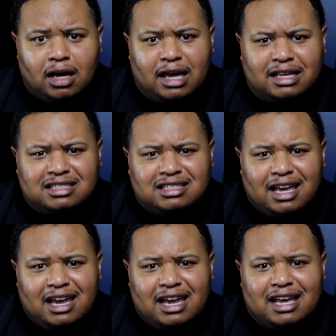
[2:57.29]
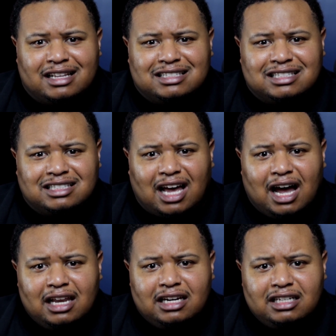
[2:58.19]
and stand
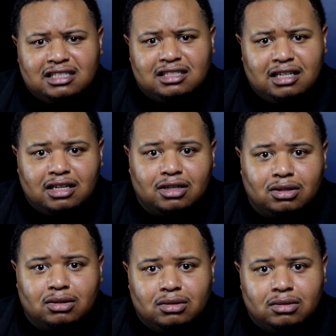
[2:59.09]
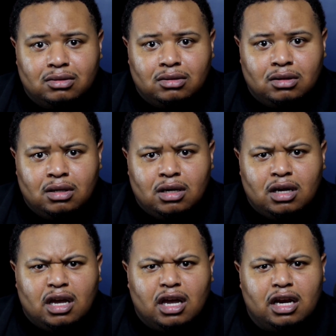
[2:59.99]
solid and still
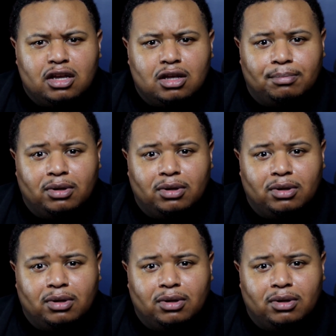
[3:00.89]
in the